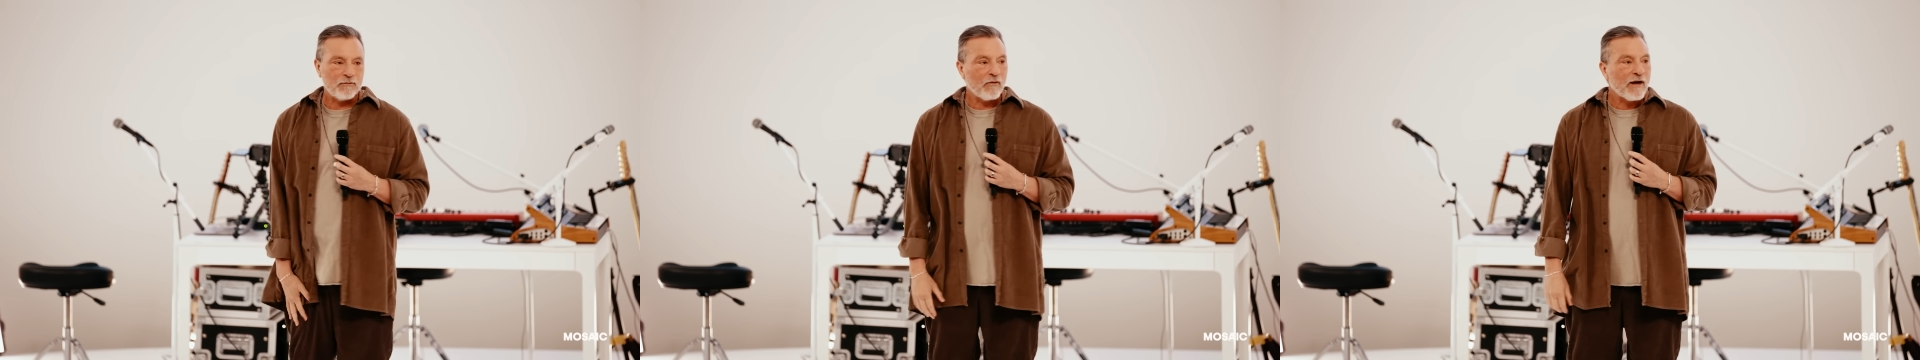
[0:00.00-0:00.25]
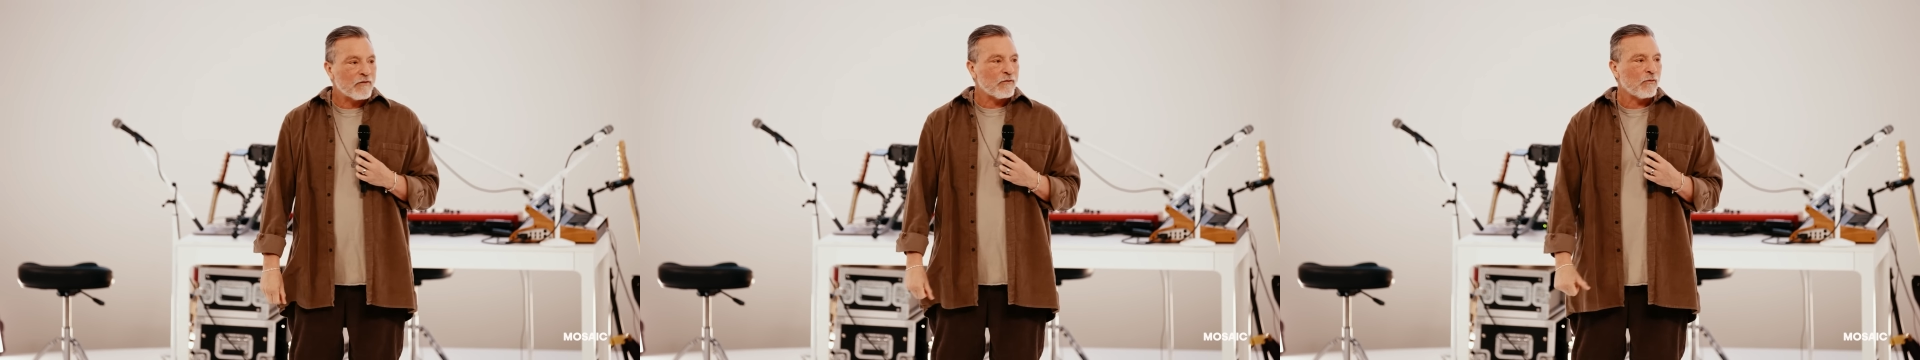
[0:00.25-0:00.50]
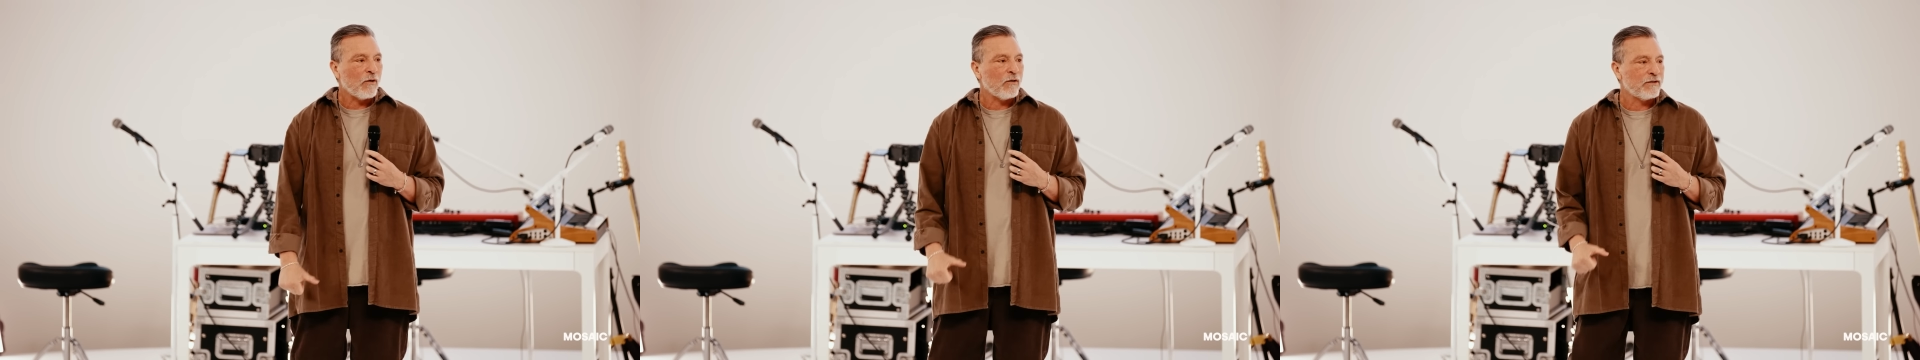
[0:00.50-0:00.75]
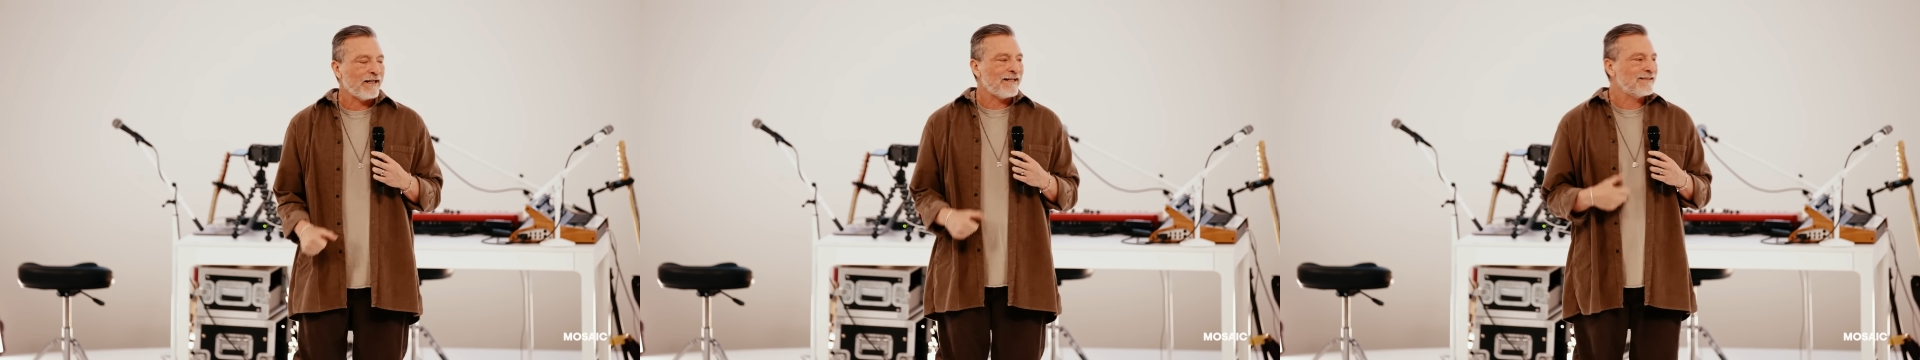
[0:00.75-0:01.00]
from around the
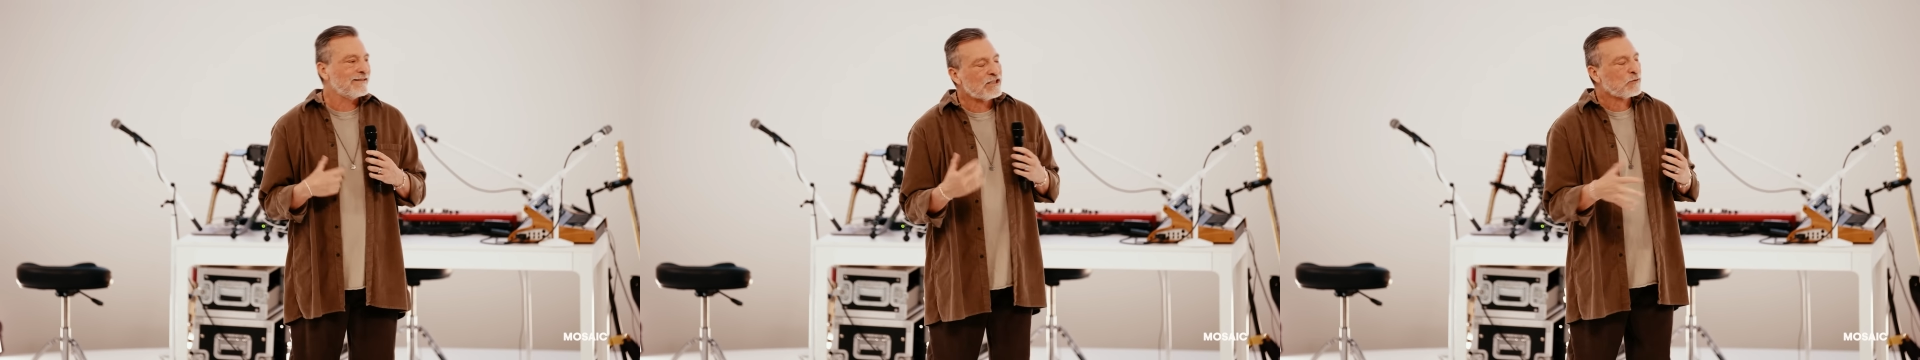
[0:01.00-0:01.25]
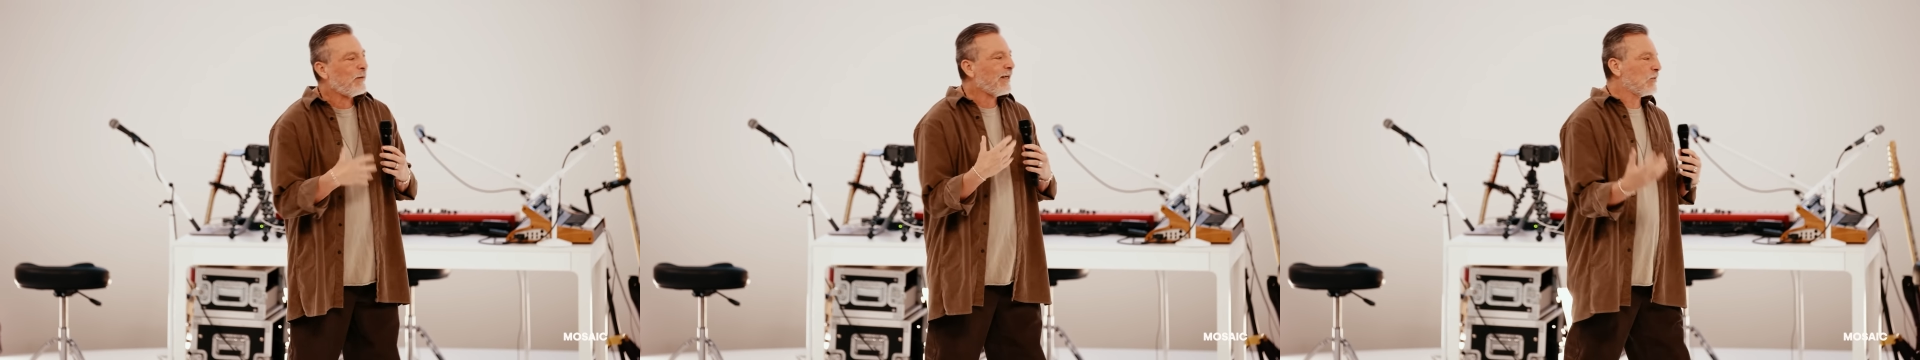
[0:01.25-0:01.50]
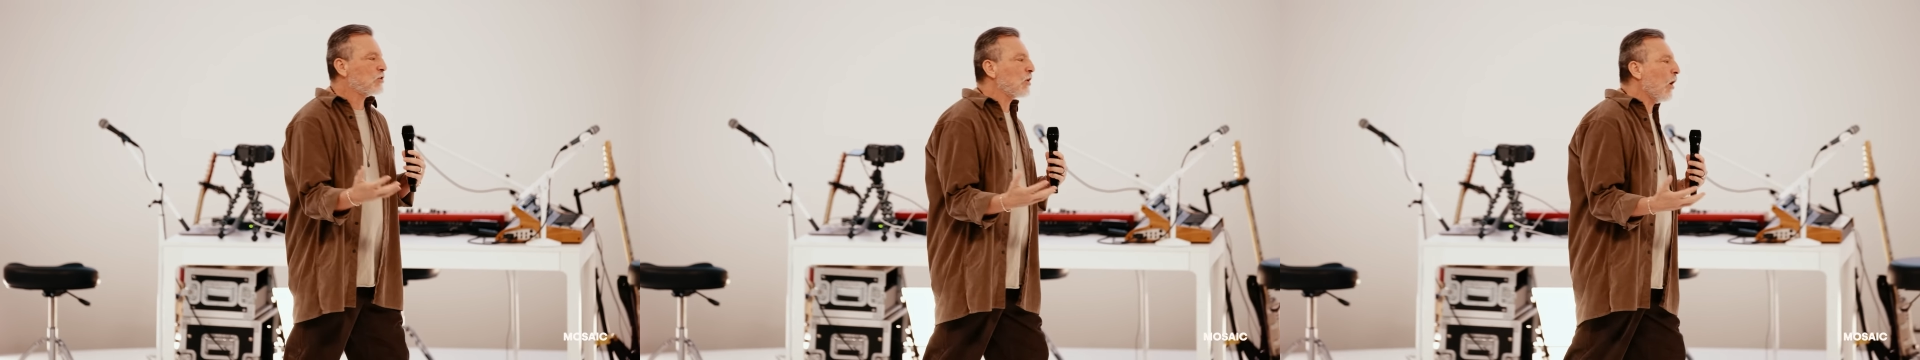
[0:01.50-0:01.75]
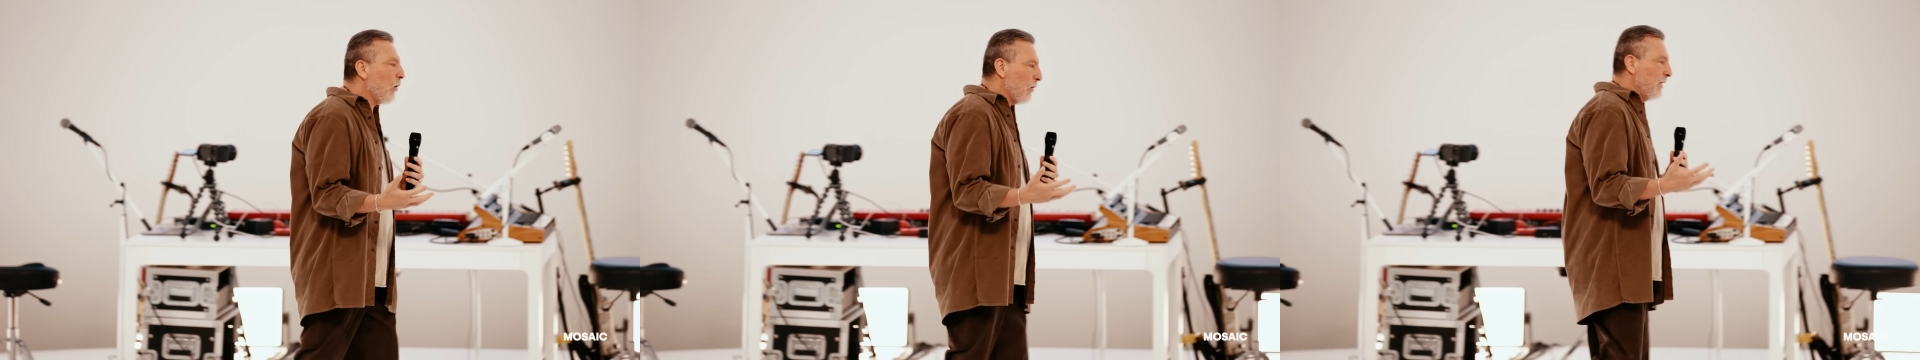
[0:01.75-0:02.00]
world. And I said, just pick a
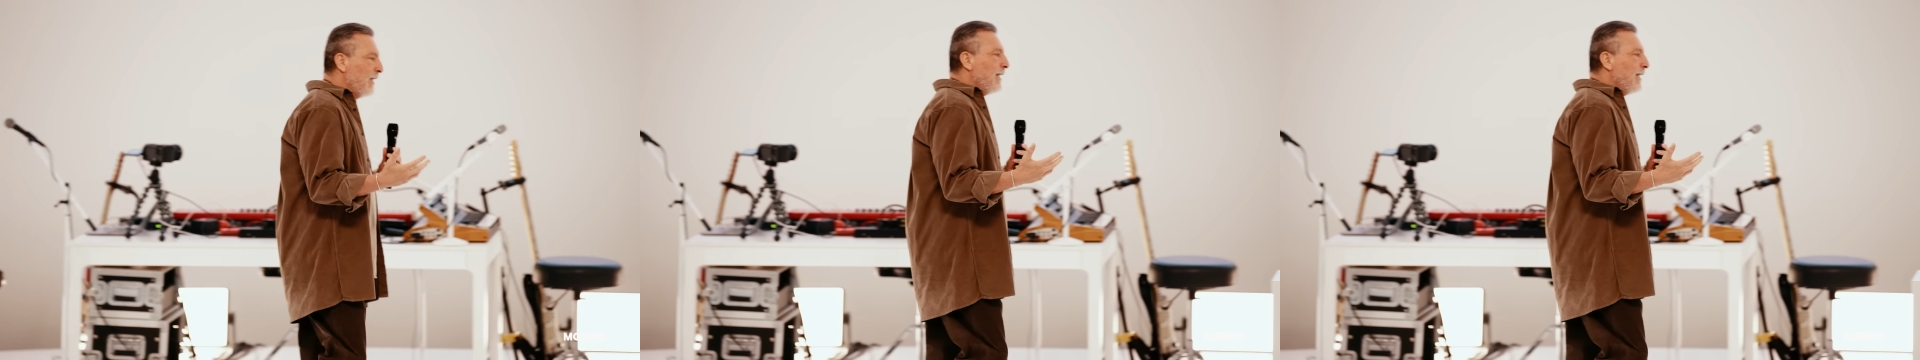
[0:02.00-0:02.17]
show.